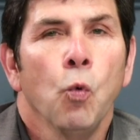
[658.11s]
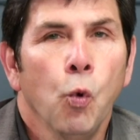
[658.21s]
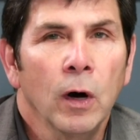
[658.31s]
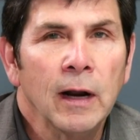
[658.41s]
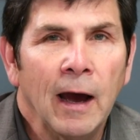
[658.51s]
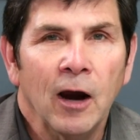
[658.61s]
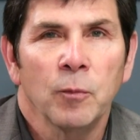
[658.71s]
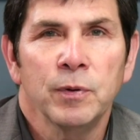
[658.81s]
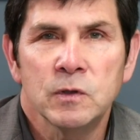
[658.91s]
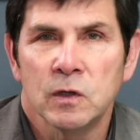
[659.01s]
What our
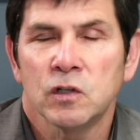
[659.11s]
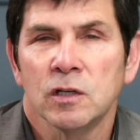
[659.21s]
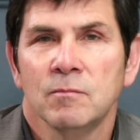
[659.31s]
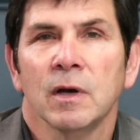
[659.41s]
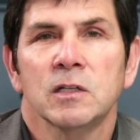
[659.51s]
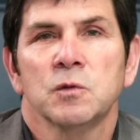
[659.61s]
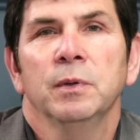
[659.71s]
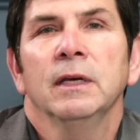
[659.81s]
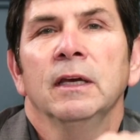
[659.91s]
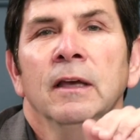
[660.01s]
position must
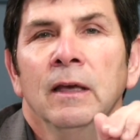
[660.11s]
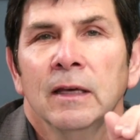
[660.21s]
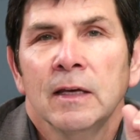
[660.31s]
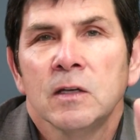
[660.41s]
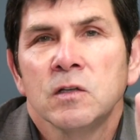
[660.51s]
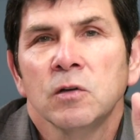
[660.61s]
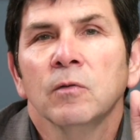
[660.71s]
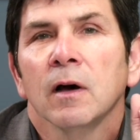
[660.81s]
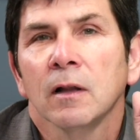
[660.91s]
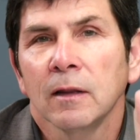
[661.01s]
be is
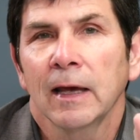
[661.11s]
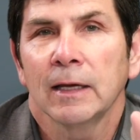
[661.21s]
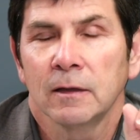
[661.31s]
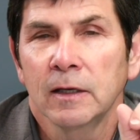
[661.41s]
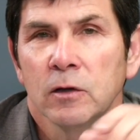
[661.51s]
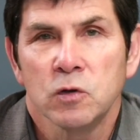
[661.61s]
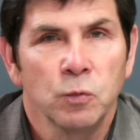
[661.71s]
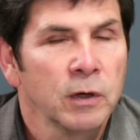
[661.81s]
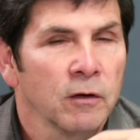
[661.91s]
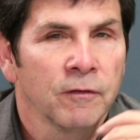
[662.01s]
to elect
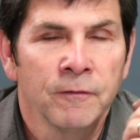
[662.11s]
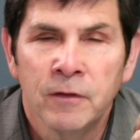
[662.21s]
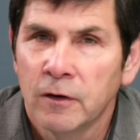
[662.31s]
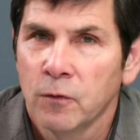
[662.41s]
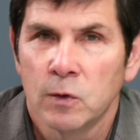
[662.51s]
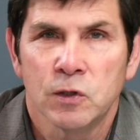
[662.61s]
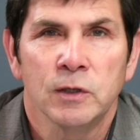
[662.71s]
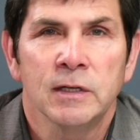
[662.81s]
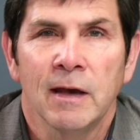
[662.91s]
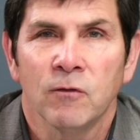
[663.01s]
leaders. are very
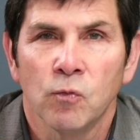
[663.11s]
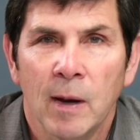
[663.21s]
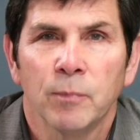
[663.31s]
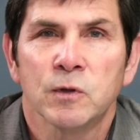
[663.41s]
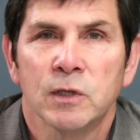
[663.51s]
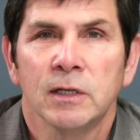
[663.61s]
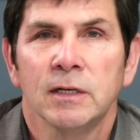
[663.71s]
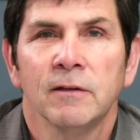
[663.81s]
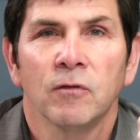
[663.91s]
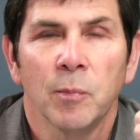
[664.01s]
fortunate to have a
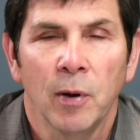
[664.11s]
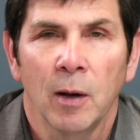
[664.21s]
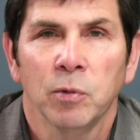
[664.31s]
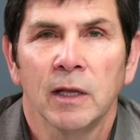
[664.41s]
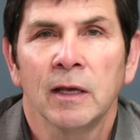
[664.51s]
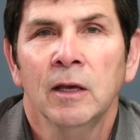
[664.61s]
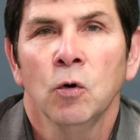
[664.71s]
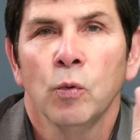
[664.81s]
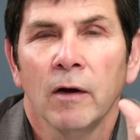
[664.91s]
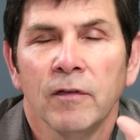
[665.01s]
representative republic.
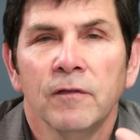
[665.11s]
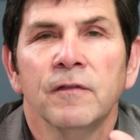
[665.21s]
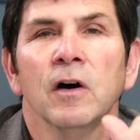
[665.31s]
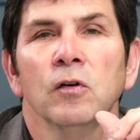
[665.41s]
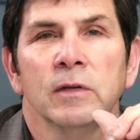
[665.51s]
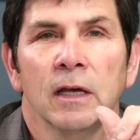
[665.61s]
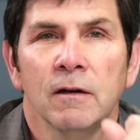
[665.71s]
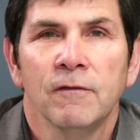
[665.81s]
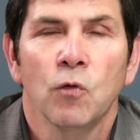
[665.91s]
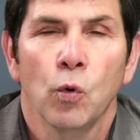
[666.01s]
We have a vote and
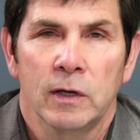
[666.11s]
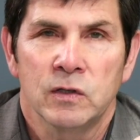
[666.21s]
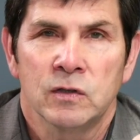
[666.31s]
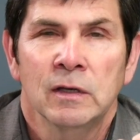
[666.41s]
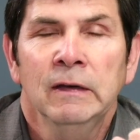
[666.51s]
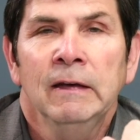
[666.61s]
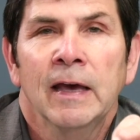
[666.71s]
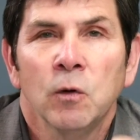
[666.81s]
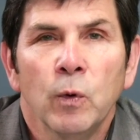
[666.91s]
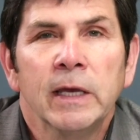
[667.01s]
a voice.
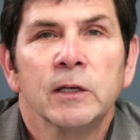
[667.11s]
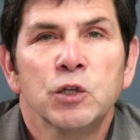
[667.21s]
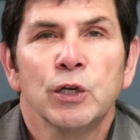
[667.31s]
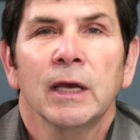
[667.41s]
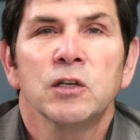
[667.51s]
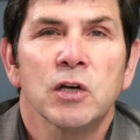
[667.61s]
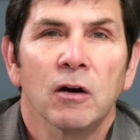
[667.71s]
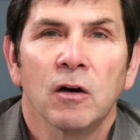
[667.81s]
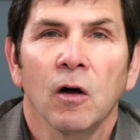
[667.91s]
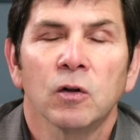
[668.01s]
And we can change
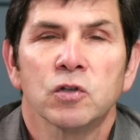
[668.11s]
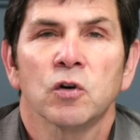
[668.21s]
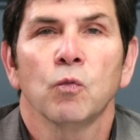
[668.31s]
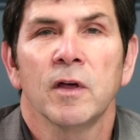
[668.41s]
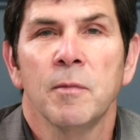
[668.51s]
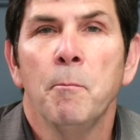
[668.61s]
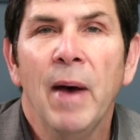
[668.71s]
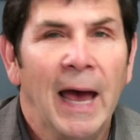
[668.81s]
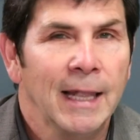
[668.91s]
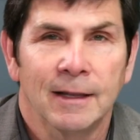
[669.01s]
our culture with
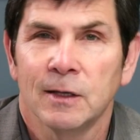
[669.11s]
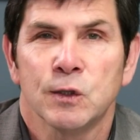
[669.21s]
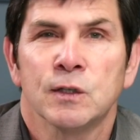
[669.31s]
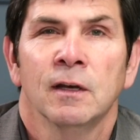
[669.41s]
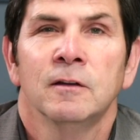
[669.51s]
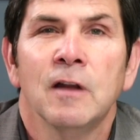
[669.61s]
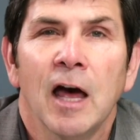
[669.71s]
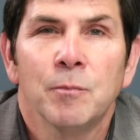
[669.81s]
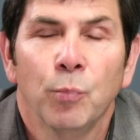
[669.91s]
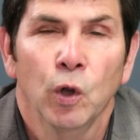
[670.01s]
ballots,
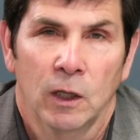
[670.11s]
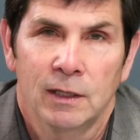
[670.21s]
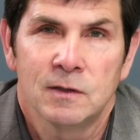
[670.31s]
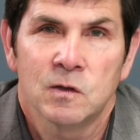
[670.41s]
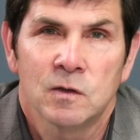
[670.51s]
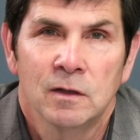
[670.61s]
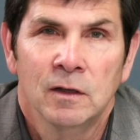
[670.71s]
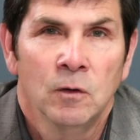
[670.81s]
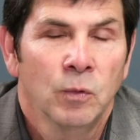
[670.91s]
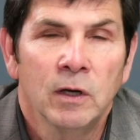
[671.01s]
not bullets.
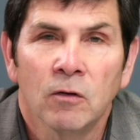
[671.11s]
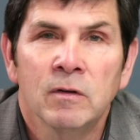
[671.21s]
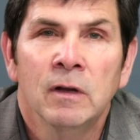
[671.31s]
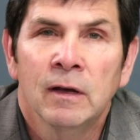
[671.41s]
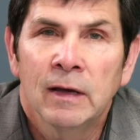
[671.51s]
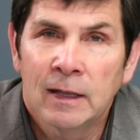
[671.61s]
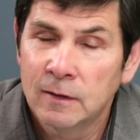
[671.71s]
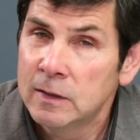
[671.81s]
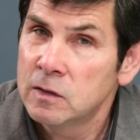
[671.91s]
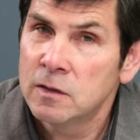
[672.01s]
We don't, at
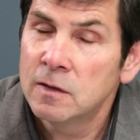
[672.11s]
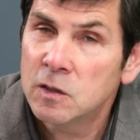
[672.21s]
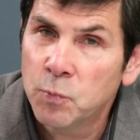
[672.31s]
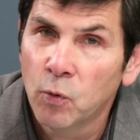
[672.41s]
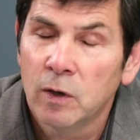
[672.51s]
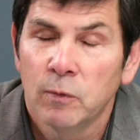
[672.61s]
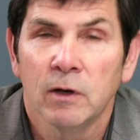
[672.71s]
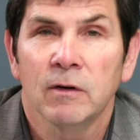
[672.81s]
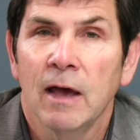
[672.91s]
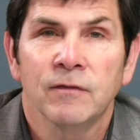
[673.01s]
least to this point, we
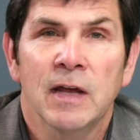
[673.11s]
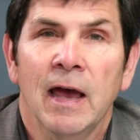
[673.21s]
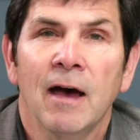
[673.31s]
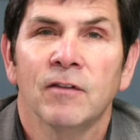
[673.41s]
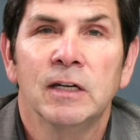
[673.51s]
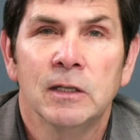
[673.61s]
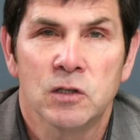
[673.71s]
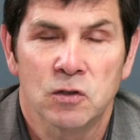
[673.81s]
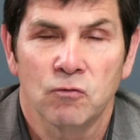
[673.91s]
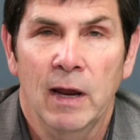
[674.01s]
don't have to have an
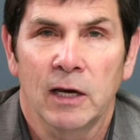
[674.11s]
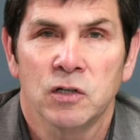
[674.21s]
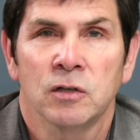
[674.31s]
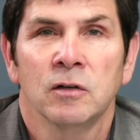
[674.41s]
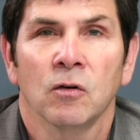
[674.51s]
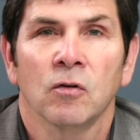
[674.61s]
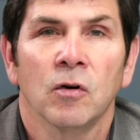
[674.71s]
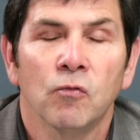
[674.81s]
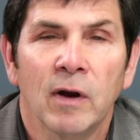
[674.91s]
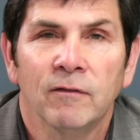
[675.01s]
insurrection
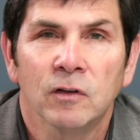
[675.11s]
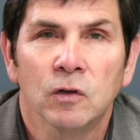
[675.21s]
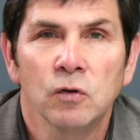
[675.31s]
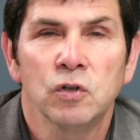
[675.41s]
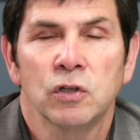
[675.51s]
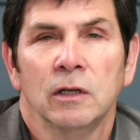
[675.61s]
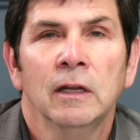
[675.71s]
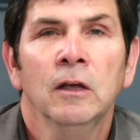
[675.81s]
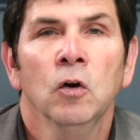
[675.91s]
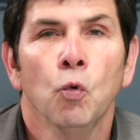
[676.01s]
or a revolution.
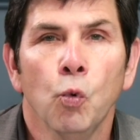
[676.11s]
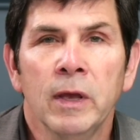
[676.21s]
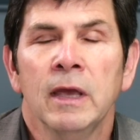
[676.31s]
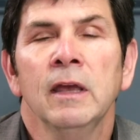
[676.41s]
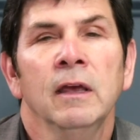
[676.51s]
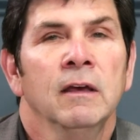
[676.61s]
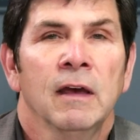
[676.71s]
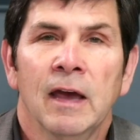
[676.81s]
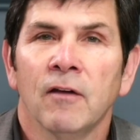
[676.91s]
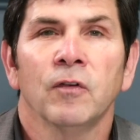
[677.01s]
We,
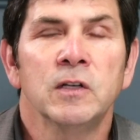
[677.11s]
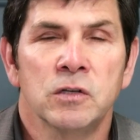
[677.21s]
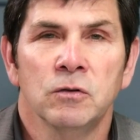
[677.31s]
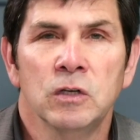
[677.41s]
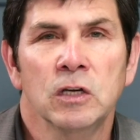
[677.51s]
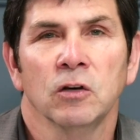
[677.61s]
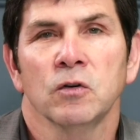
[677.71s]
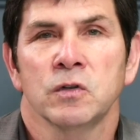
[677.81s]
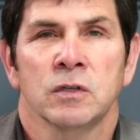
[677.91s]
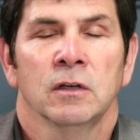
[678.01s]
every 2
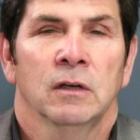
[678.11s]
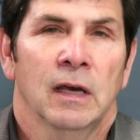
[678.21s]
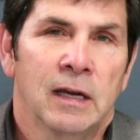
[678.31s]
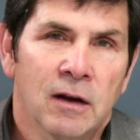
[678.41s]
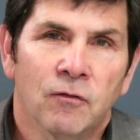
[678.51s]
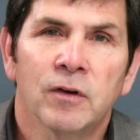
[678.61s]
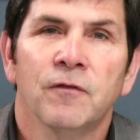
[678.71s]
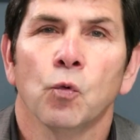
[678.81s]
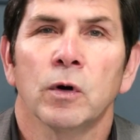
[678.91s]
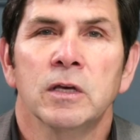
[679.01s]
years and every
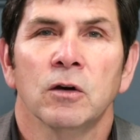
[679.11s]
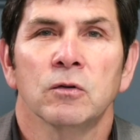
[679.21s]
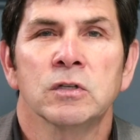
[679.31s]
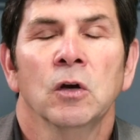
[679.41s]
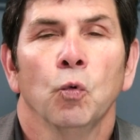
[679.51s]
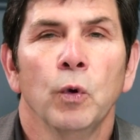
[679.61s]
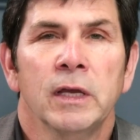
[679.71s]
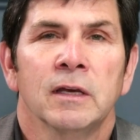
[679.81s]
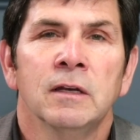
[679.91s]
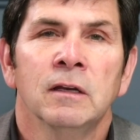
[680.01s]
4 years, we
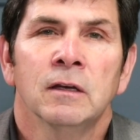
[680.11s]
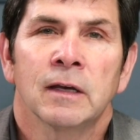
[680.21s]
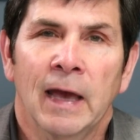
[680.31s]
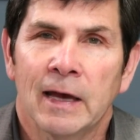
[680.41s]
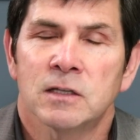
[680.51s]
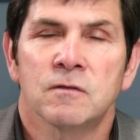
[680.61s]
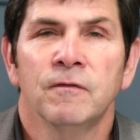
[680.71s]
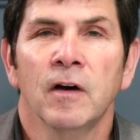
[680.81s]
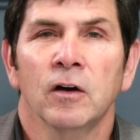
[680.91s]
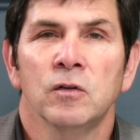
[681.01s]
can cast
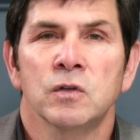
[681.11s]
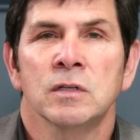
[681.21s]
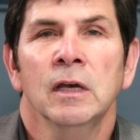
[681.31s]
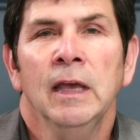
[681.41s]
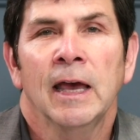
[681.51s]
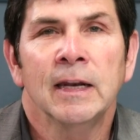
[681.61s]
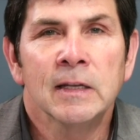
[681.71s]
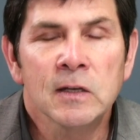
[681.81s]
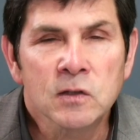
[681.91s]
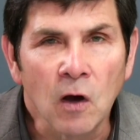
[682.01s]
votes. And
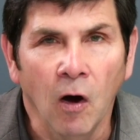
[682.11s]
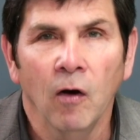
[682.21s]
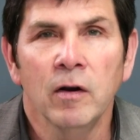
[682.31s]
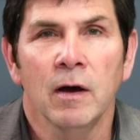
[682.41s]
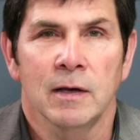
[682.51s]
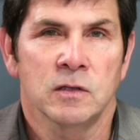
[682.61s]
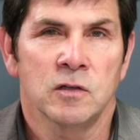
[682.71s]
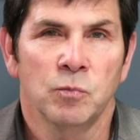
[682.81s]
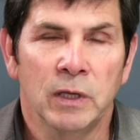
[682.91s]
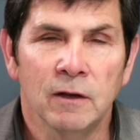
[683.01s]
it is on us
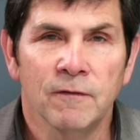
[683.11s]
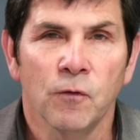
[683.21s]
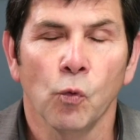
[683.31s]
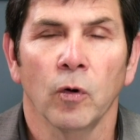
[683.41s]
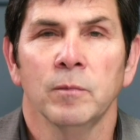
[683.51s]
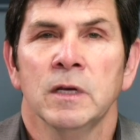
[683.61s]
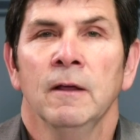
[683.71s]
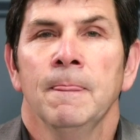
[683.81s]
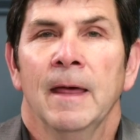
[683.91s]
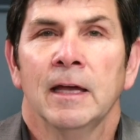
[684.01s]
to be informed
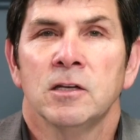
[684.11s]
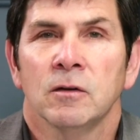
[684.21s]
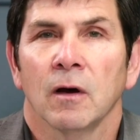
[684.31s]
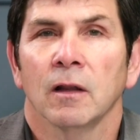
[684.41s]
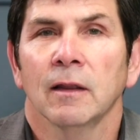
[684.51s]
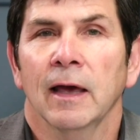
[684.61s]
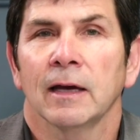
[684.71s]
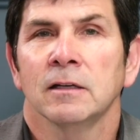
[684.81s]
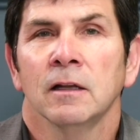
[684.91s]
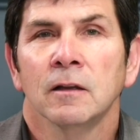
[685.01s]
and to
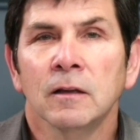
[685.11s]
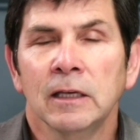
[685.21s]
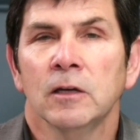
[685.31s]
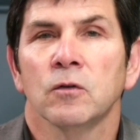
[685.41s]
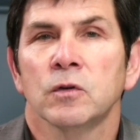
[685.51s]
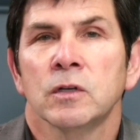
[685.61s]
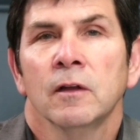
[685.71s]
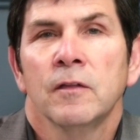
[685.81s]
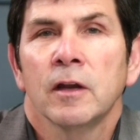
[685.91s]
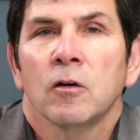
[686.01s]
elect leaders
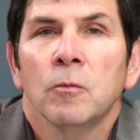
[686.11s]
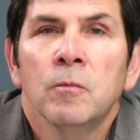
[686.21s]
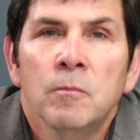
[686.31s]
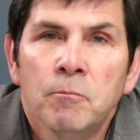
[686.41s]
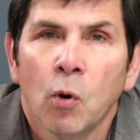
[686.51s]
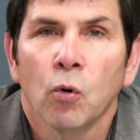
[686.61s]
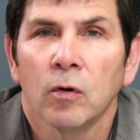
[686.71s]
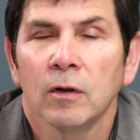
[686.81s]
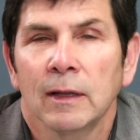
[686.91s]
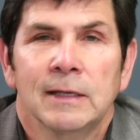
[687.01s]
that are
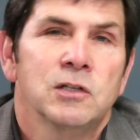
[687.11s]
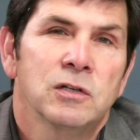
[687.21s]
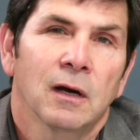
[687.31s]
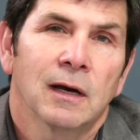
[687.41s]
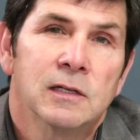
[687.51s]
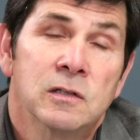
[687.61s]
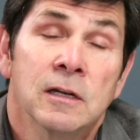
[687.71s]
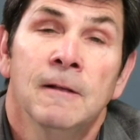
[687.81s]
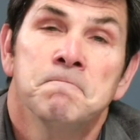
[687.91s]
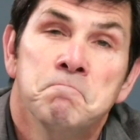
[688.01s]
moral and
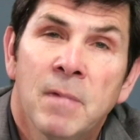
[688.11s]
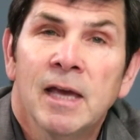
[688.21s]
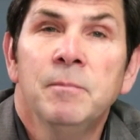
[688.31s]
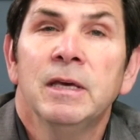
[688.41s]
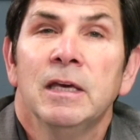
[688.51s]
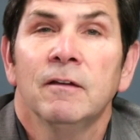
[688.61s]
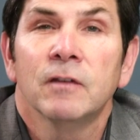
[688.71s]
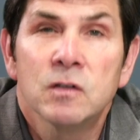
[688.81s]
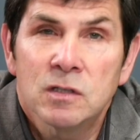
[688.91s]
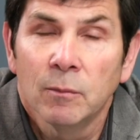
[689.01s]
just. Maybe
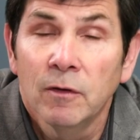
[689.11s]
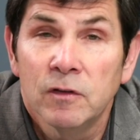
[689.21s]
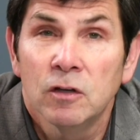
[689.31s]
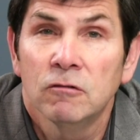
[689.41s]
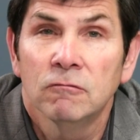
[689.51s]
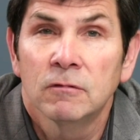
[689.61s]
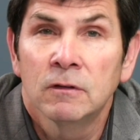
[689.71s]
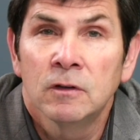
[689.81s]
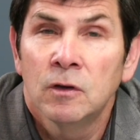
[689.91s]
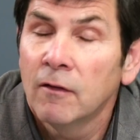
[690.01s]
even some of you,
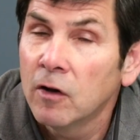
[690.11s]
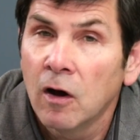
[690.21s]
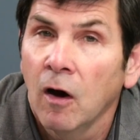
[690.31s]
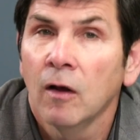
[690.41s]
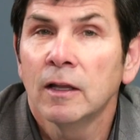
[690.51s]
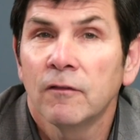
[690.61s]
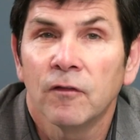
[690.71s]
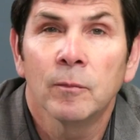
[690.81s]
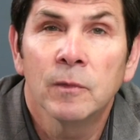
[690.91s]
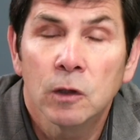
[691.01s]
you have a calling
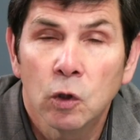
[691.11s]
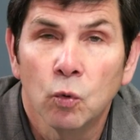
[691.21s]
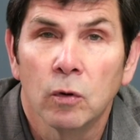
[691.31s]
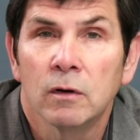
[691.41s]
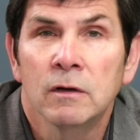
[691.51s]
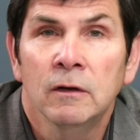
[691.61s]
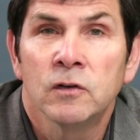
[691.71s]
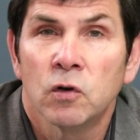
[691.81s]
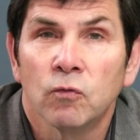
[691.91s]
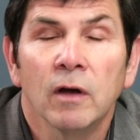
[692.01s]
from the Lord
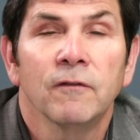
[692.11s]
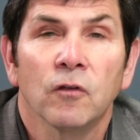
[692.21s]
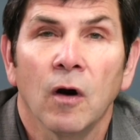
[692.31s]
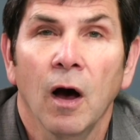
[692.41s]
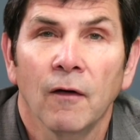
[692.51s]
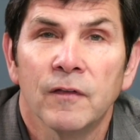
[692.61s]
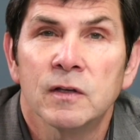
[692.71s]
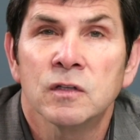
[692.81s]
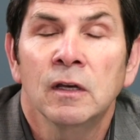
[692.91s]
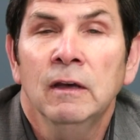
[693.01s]
to run for
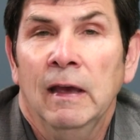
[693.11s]
office.